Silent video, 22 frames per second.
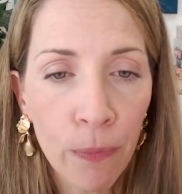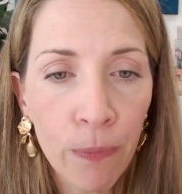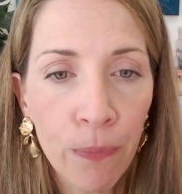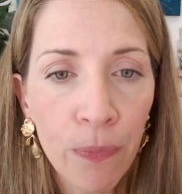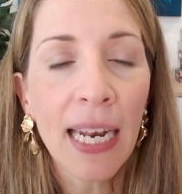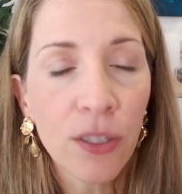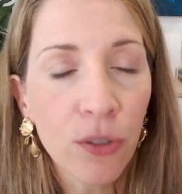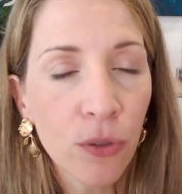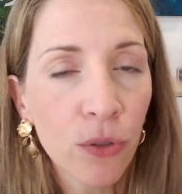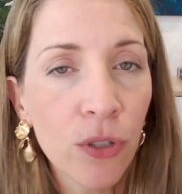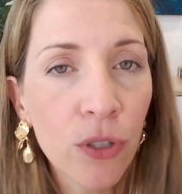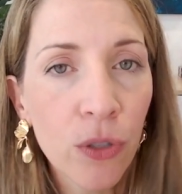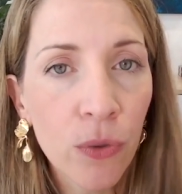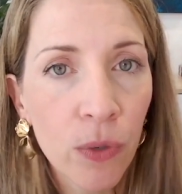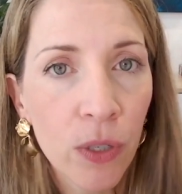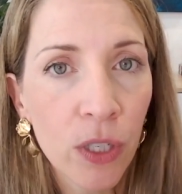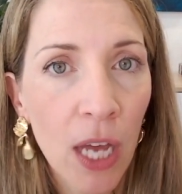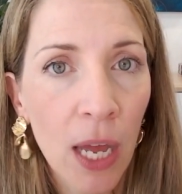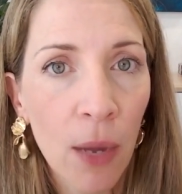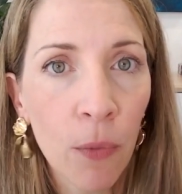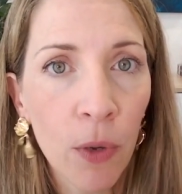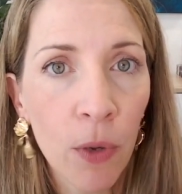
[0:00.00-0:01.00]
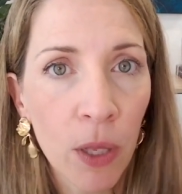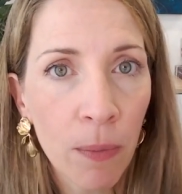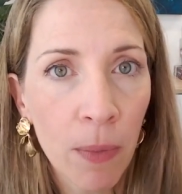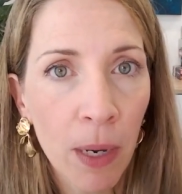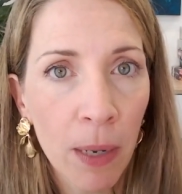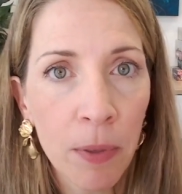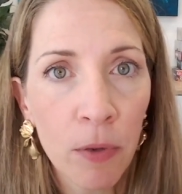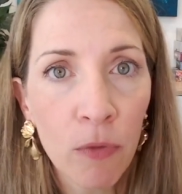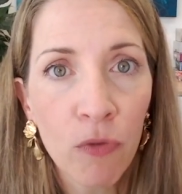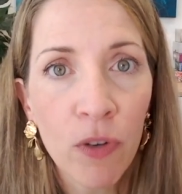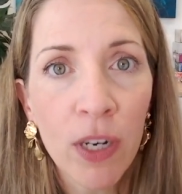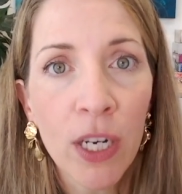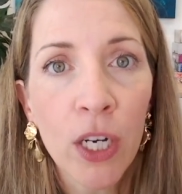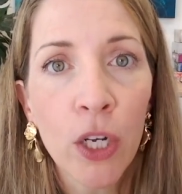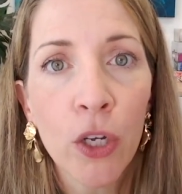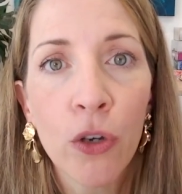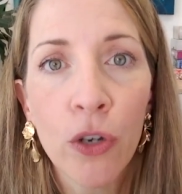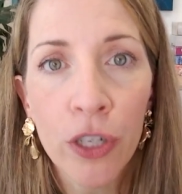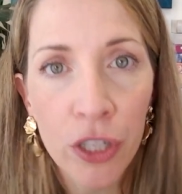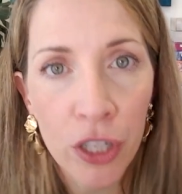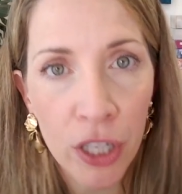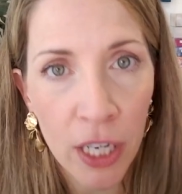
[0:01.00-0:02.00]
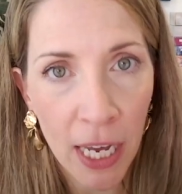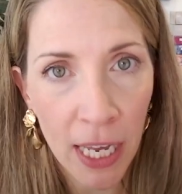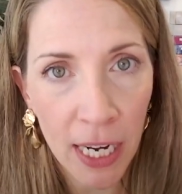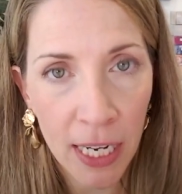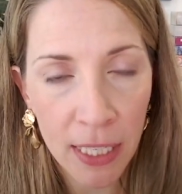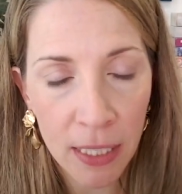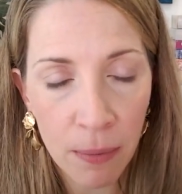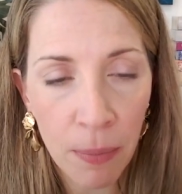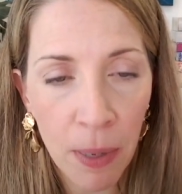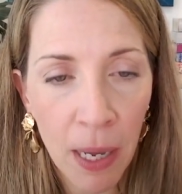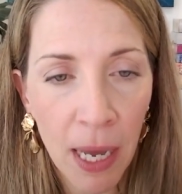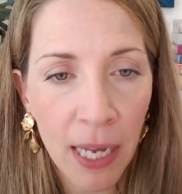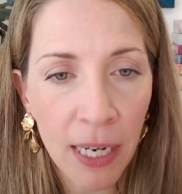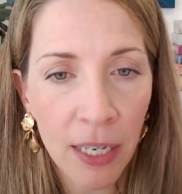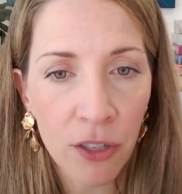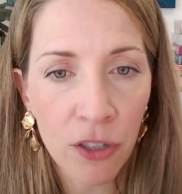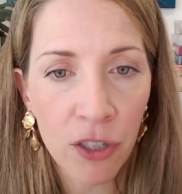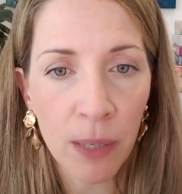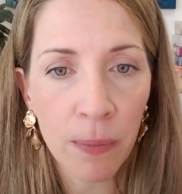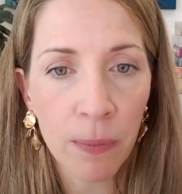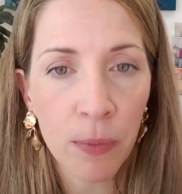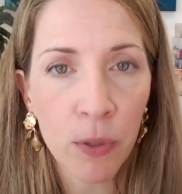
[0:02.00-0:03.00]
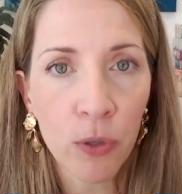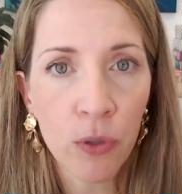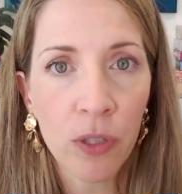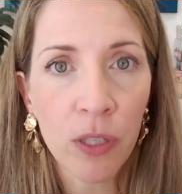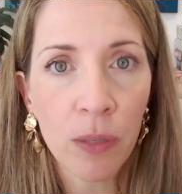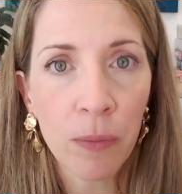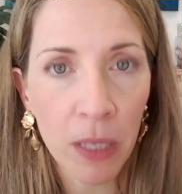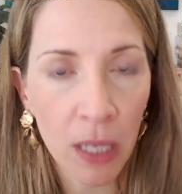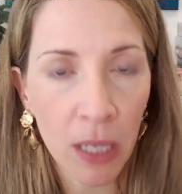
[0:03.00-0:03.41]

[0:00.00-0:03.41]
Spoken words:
And it's also a time where you might be renegotiating some partnerships or some